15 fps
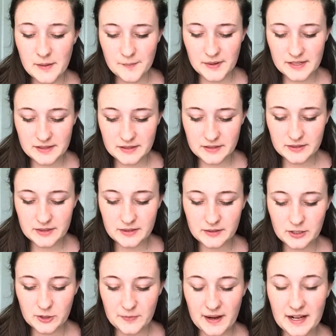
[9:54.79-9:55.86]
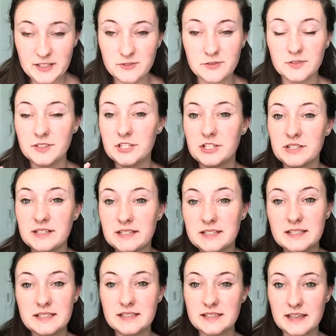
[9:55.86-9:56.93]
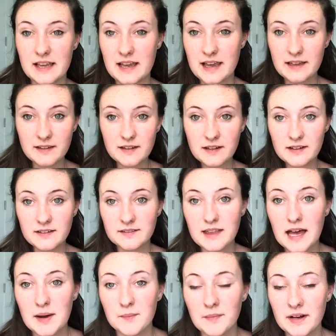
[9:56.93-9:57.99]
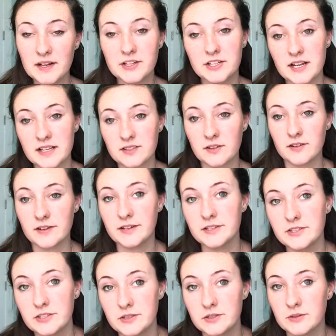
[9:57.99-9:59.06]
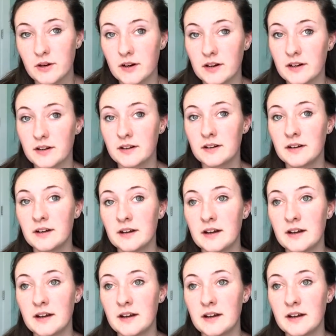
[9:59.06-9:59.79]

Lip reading: But your pads really shouldn't stain that much, as long as you are